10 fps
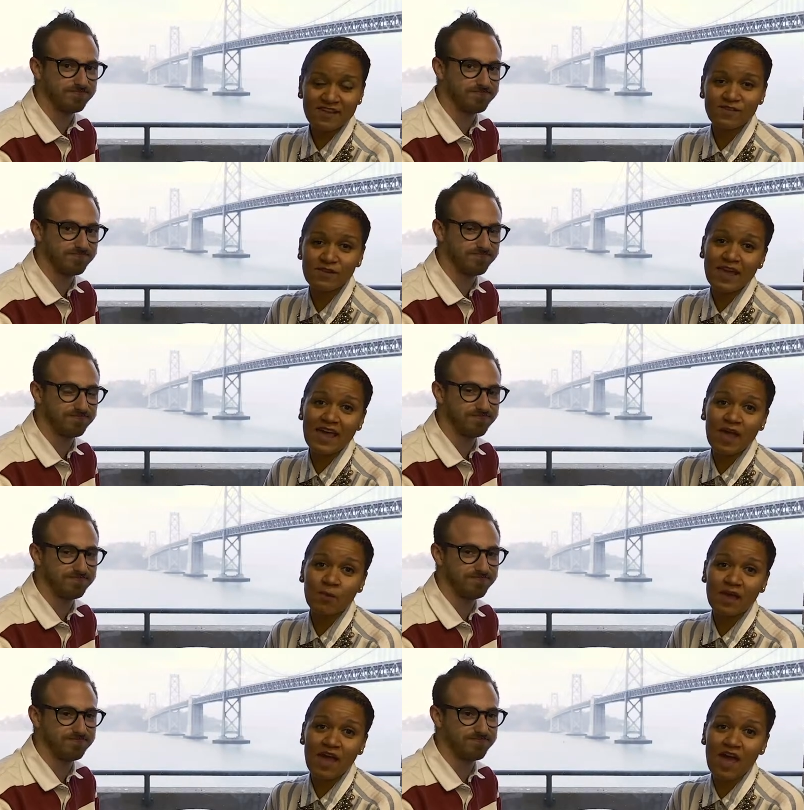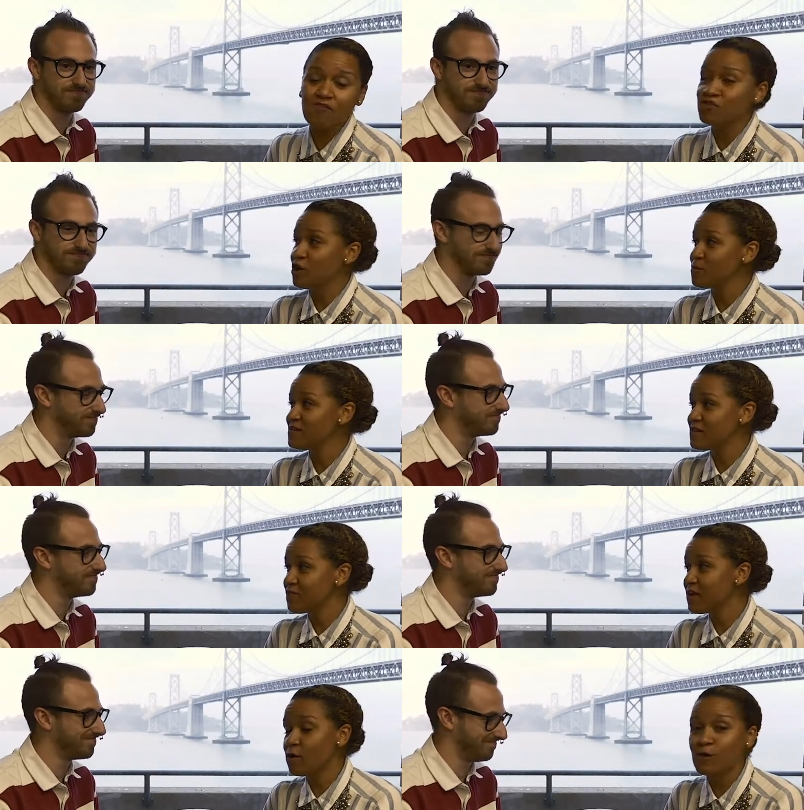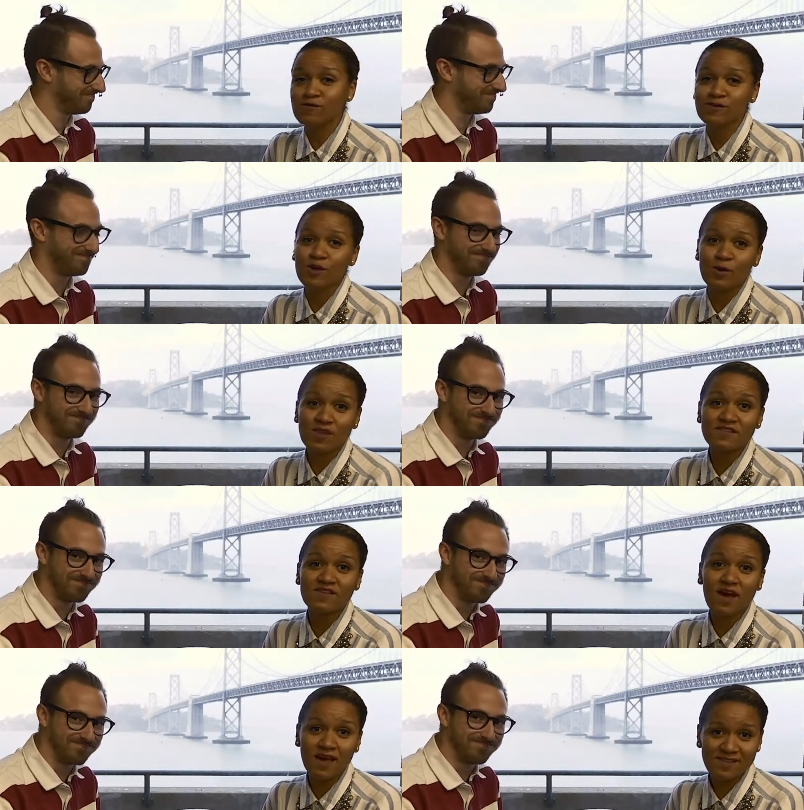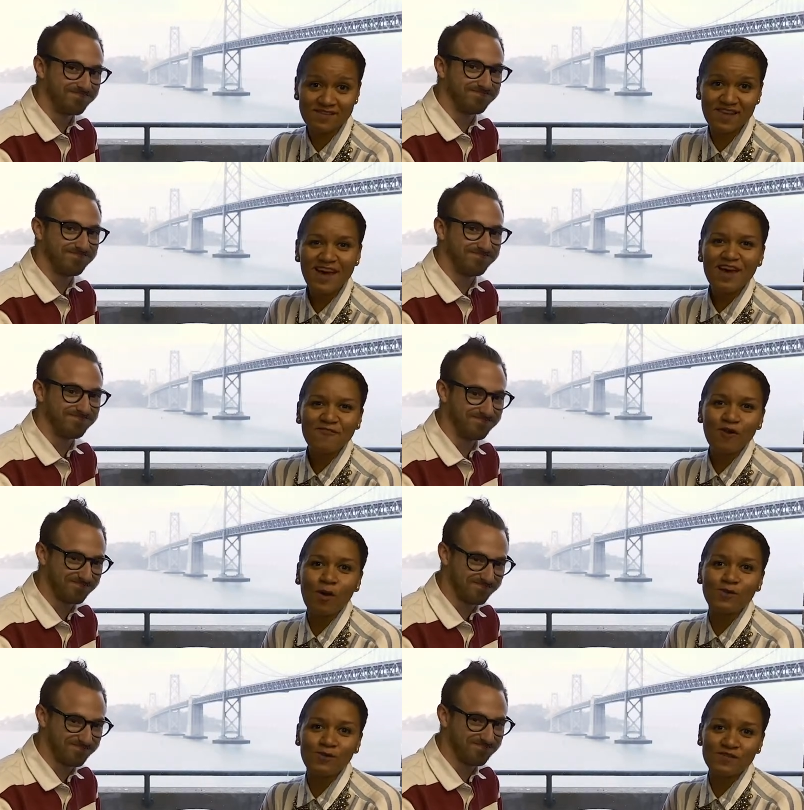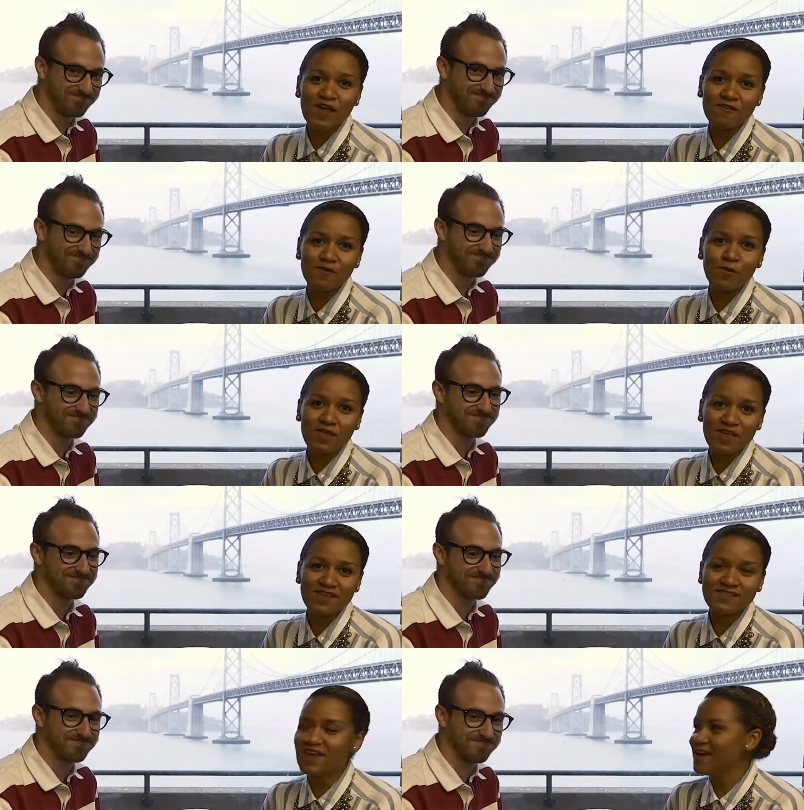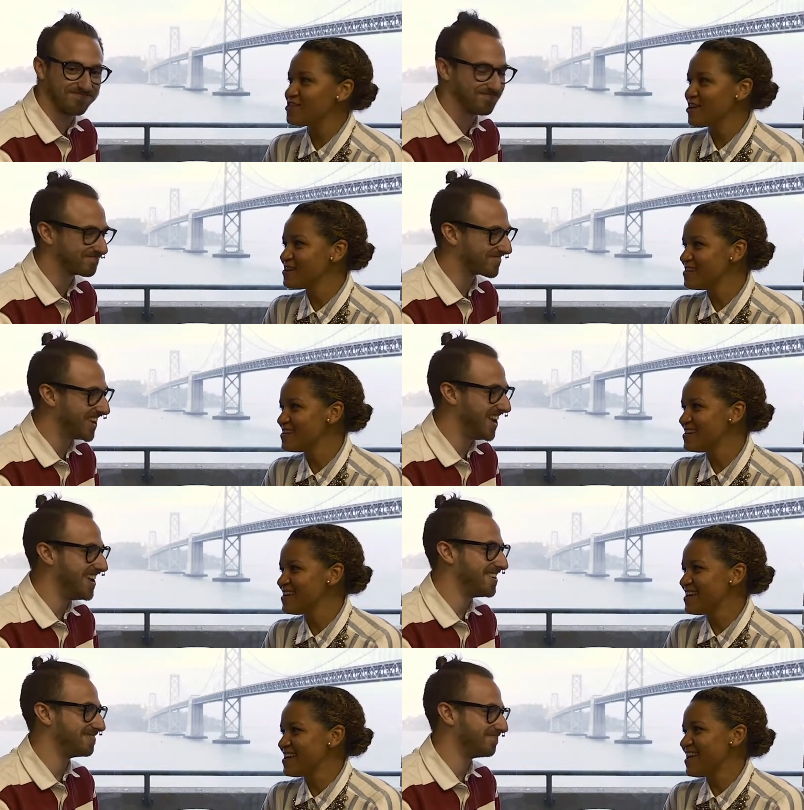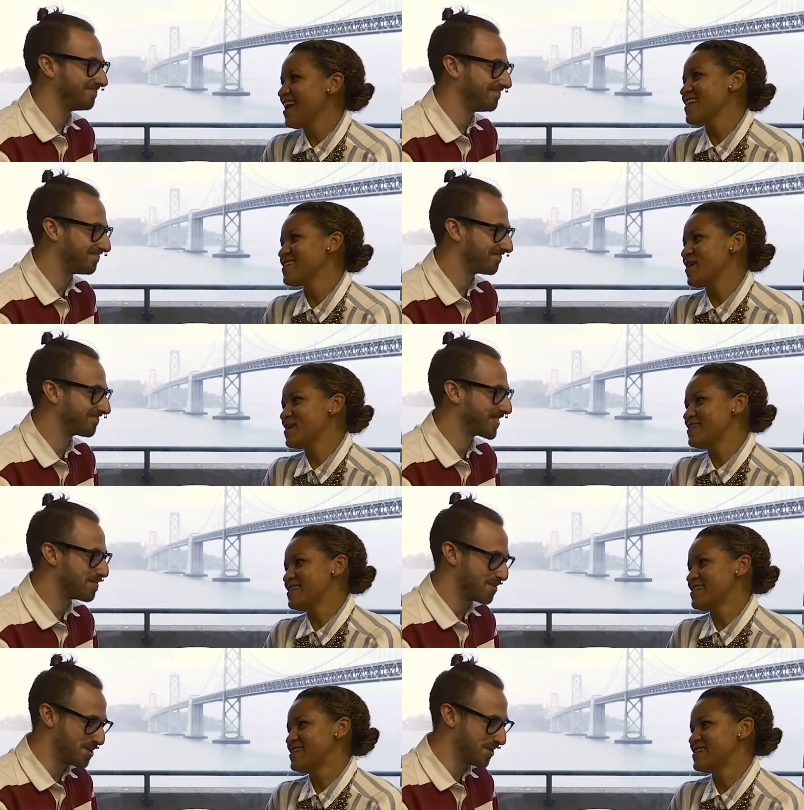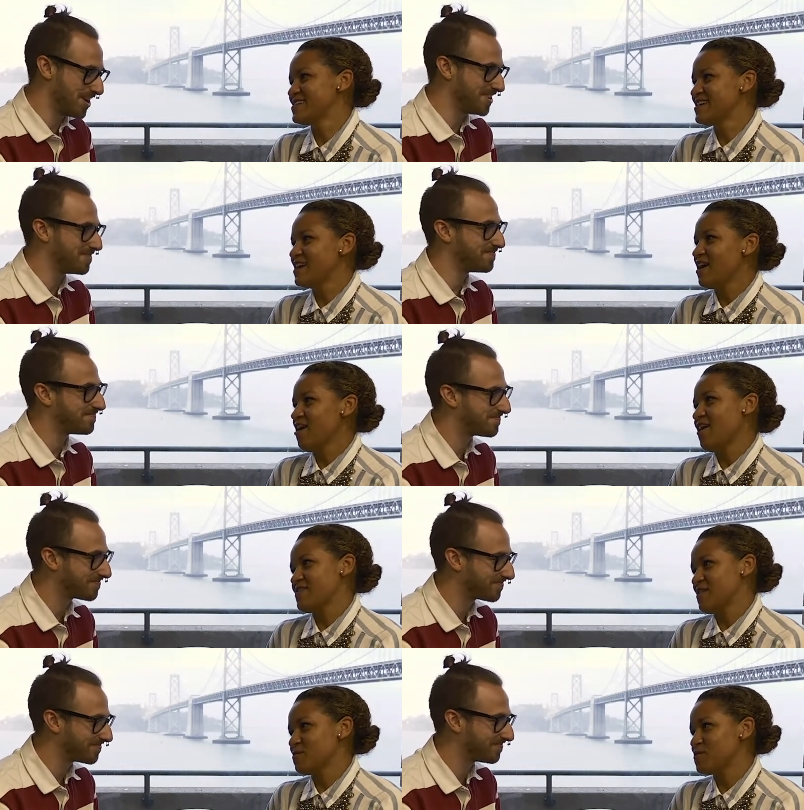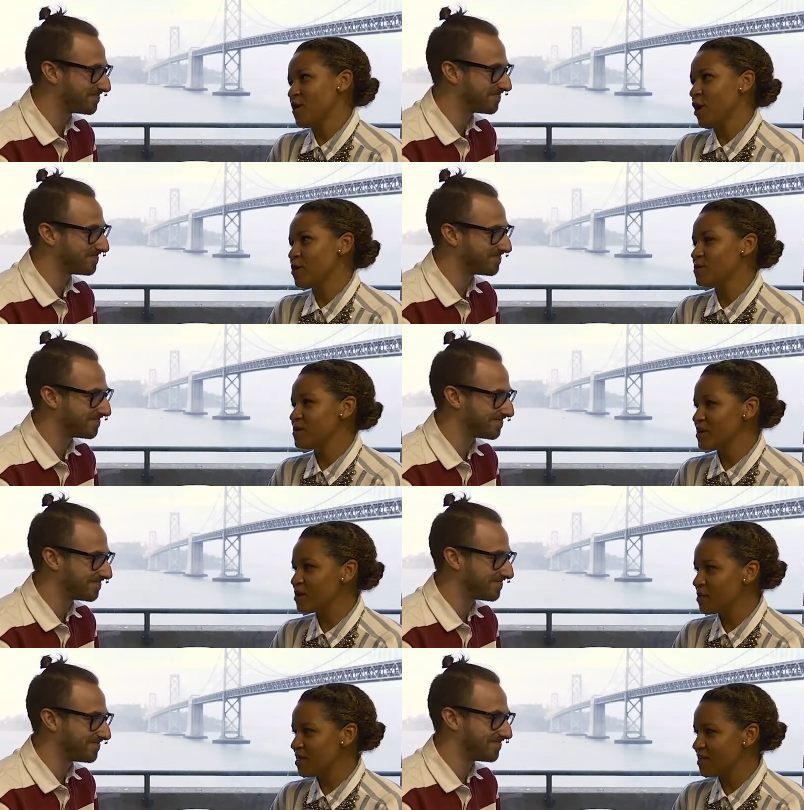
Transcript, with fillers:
Speaker 1: and today we have John Pacific, also known as Tux, from NuCypher with us. Hi, John. Hey. How's it going? Pretty well. Awesome. So you're here with